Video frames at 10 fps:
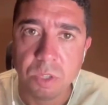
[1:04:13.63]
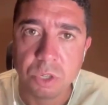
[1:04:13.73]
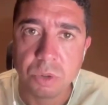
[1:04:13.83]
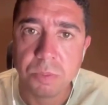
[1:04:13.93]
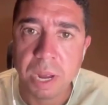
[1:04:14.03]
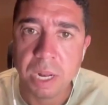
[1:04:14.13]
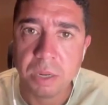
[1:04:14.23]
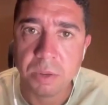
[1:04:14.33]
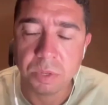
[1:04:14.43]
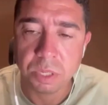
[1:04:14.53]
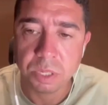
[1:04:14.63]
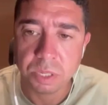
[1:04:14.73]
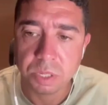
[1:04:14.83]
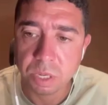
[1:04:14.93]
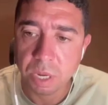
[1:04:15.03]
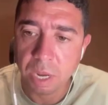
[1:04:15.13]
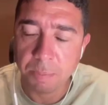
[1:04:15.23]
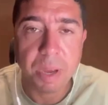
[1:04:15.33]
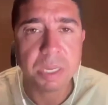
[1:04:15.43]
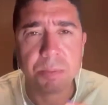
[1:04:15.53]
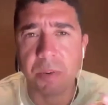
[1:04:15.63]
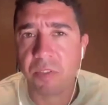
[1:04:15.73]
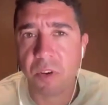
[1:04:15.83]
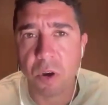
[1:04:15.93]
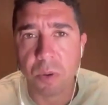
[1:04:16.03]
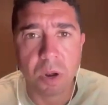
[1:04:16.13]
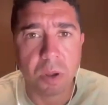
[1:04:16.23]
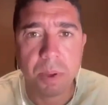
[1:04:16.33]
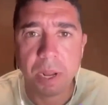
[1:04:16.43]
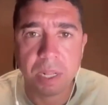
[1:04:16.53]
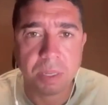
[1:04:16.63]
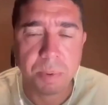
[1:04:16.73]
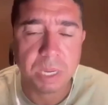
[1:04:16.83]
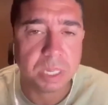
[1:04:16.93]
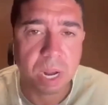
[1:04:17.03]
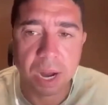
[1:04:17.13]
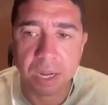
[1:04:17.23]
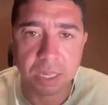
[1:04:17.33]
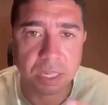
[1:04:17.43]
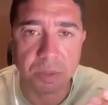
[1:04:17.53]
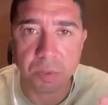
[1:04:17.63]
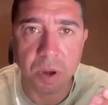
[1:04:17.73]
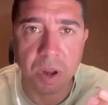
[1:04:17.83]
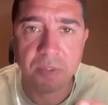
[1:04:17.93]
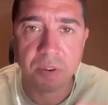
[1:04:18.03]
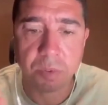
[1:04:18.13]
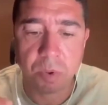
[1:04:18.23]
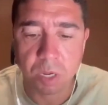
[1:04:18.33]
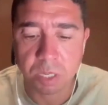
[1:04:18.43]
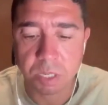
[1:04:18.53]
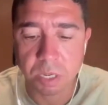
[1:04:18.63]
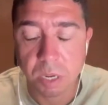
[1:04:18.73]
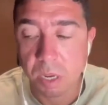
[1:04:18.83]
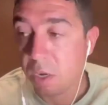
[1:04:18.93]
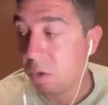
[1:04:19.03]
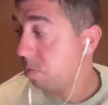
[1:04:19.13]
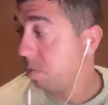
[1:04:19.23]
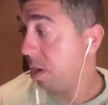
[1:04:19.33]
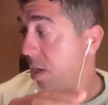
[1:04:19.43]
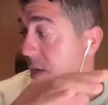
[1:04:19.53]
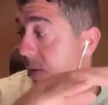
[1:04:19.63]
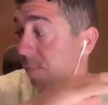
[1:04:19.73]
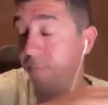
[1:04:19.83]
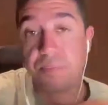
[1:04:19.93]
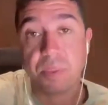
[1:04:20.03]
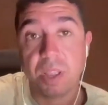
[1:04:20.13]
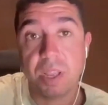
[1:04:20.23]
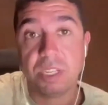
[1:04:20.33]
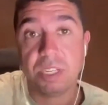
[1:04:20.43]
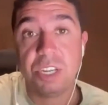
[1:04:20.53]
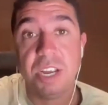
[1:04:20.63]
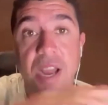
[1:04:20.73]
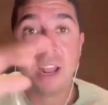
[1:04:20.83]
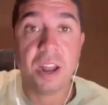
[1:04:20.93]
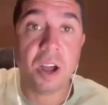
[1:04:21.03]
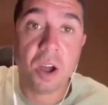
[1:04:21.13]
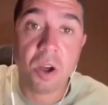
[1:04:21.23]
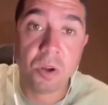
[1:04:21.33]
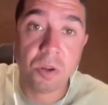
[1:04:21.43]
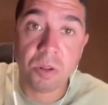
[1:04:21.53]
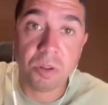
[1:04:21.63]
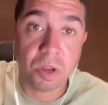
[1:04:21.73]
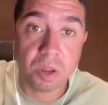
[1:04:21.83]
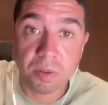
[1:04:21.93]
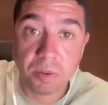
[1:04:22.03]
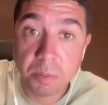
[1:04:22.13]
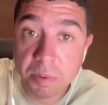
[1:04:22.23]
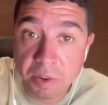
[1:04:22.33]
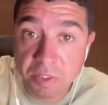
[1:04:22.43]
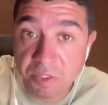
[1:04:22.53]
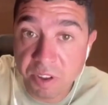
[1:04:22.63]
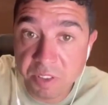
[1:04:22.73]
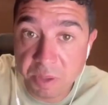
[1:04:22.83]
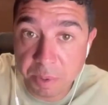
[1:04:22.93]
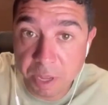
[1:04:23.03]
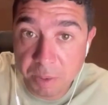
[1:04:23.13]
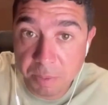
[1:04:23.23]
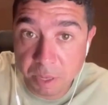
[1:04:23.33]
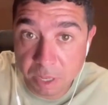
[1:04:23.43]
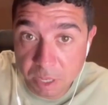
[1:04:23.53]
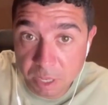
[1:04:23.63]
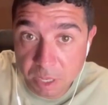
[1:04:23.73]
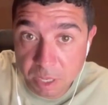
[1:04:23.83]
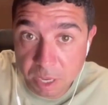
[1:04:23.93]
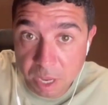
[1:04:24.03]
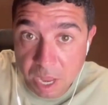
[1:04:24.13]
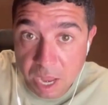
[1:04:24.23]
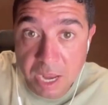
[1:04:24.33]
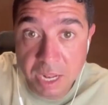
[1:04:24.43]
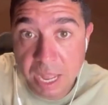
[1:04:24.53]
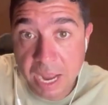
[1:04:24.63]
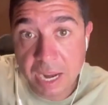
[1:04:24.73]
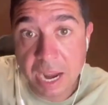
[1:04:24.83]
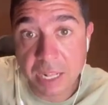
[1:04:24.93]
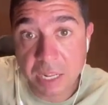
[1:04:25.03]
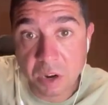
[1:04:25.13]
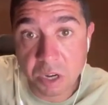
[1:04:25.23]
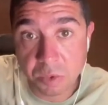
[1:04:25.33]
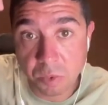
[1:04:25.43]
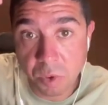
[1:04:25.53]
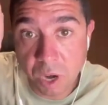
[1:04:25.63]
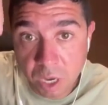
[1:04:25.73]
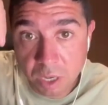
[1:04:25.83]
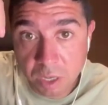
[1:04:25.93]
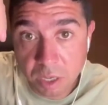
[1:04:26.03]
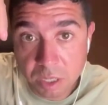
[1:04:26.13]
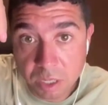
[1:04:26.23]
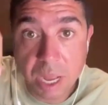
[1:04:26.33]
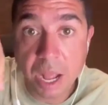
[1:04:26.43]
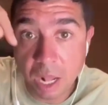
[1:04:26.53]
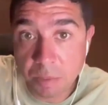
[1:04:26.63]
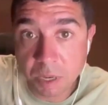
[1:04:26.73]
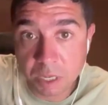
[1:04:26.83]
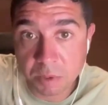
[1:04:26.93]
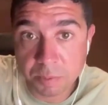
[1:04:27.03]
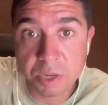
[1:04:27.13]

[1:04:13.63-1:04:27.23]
some band was best performer, best artist, whatever it was, where she had a whole, like, probably about 50 people in that category where that helped her to